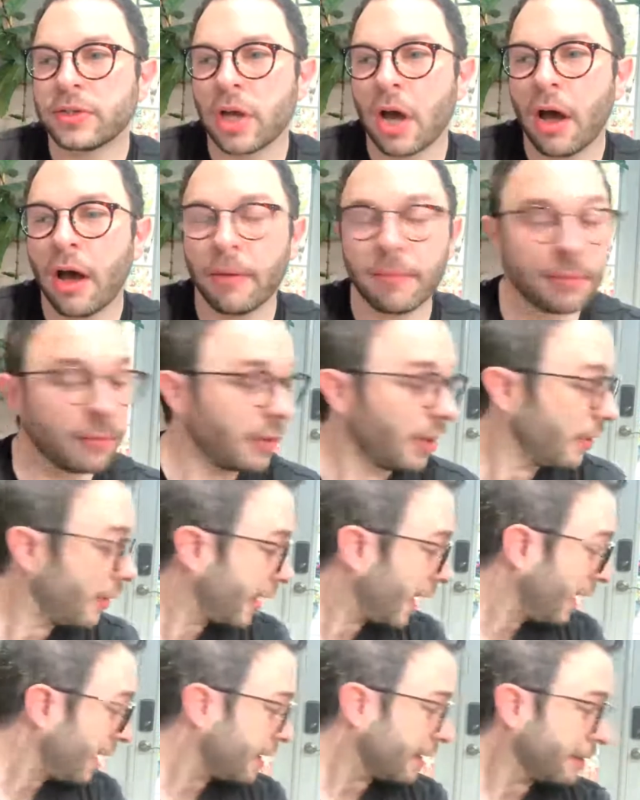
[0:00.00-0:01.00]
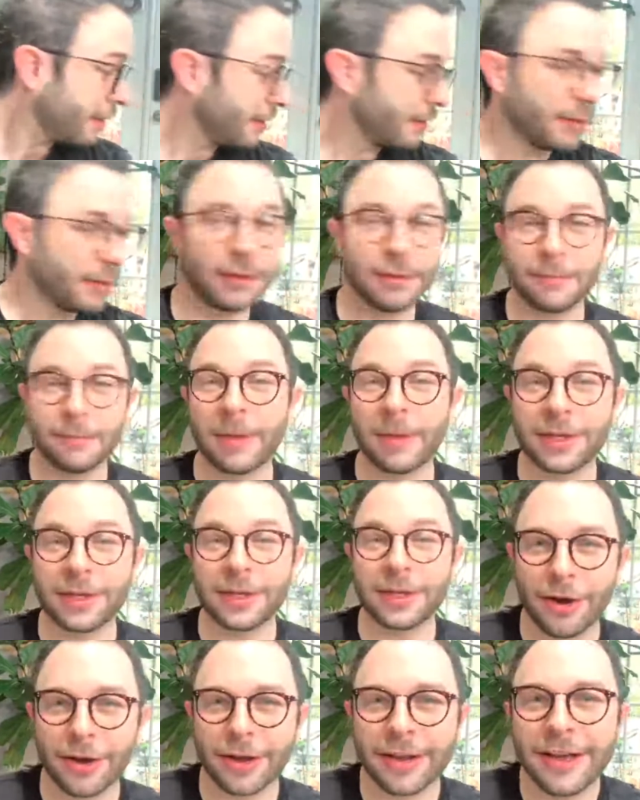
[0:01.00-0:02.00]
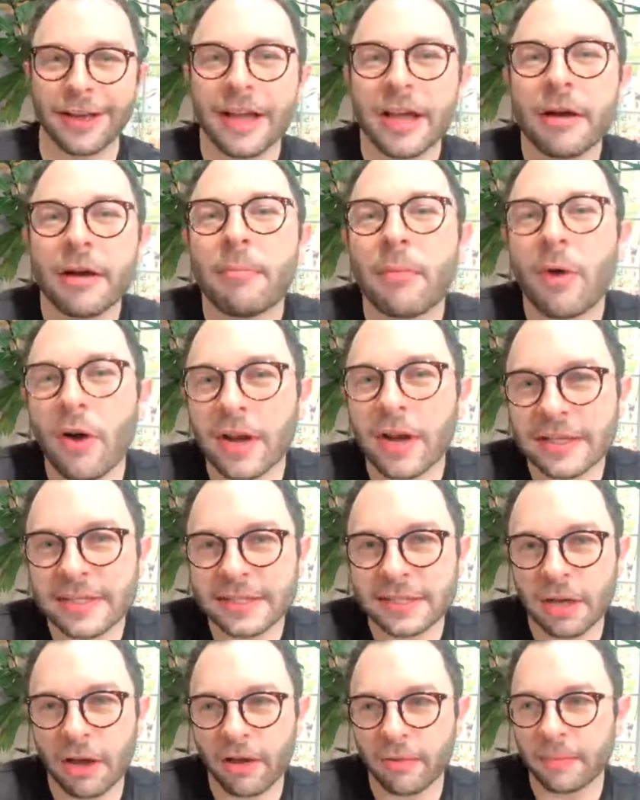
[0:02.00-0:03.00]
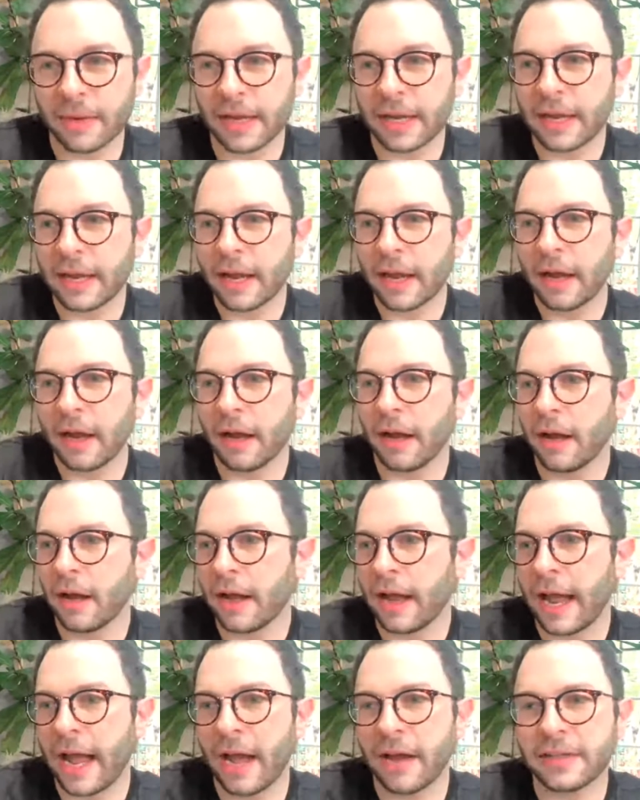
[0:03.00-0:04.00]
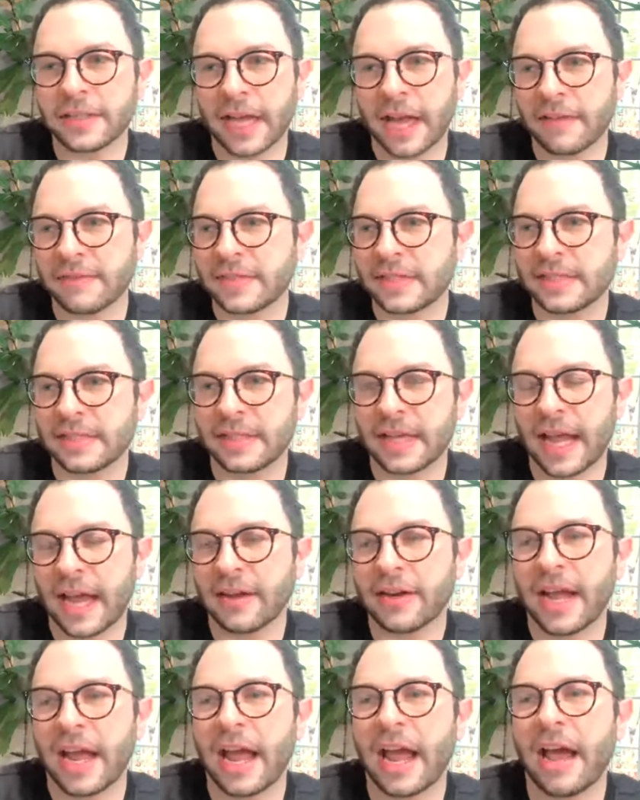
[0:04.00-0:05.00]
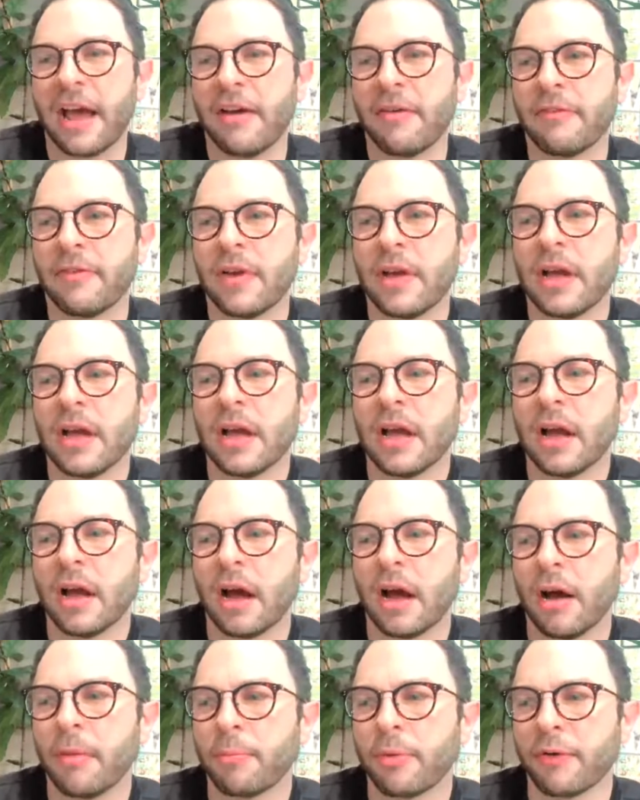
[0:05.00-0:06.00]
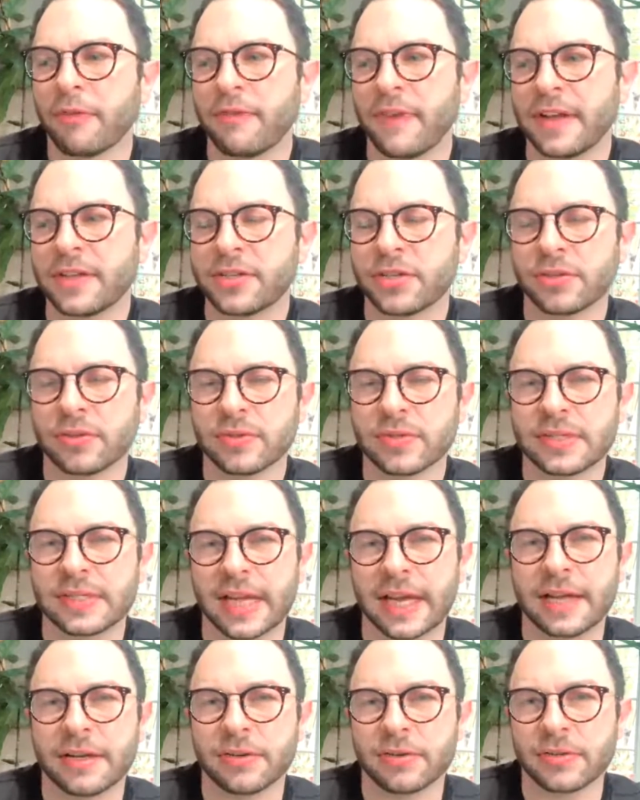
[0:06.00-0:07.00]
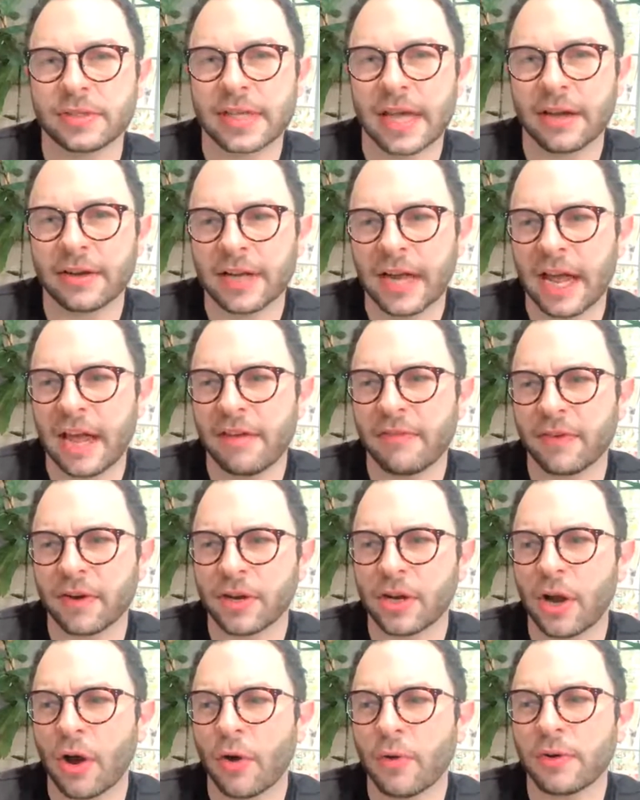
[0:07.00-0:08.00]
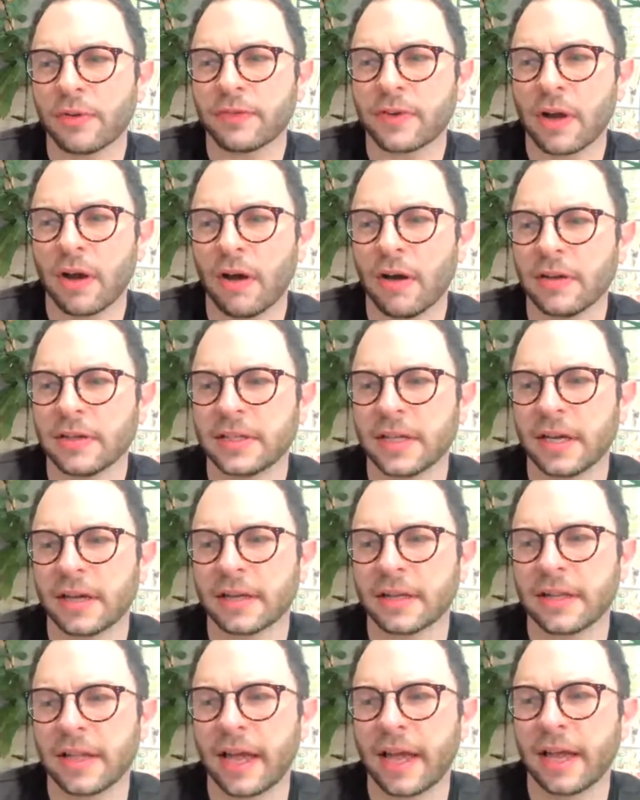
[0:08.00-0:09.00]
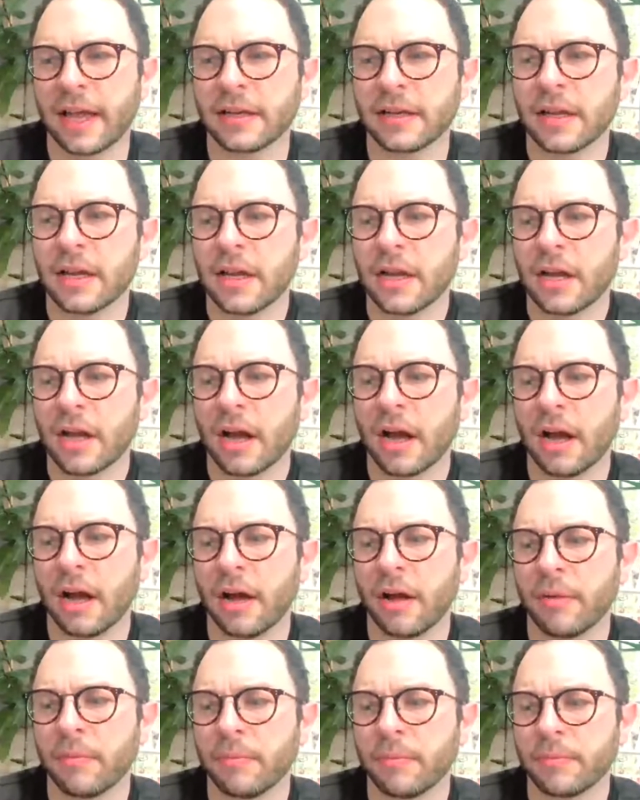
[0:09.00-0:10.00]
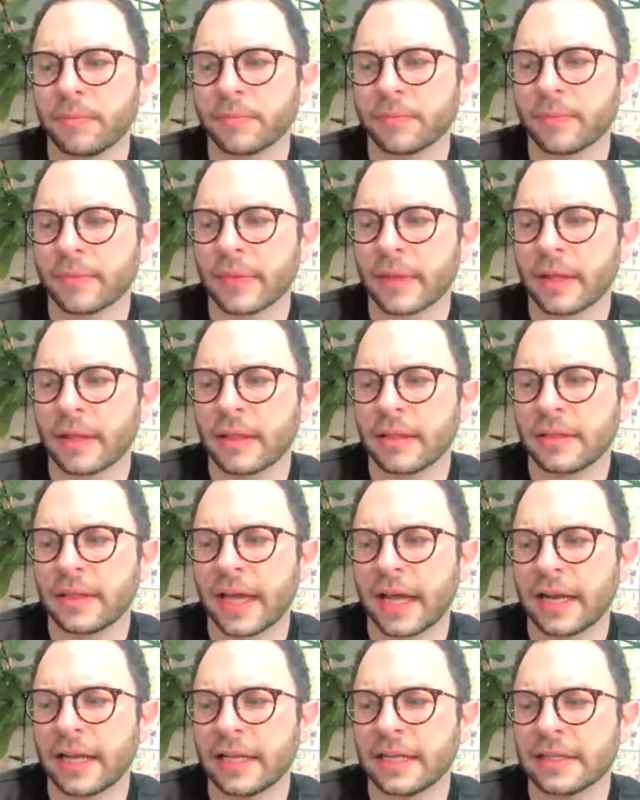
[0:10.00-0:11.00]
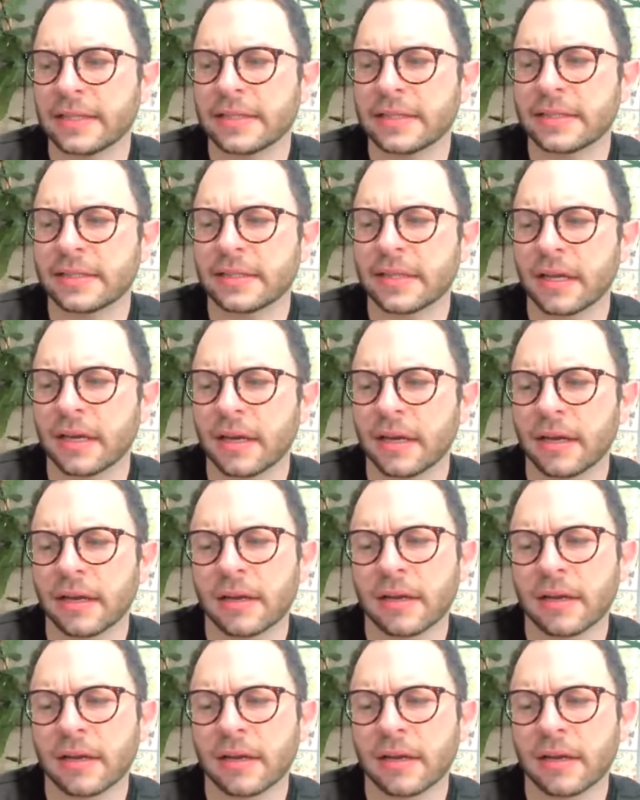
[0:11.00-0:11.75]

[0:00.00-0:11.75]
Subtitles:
taught, hey, my dog, Marcus taught me how to have professional standards, how to have a code of conduct um, that is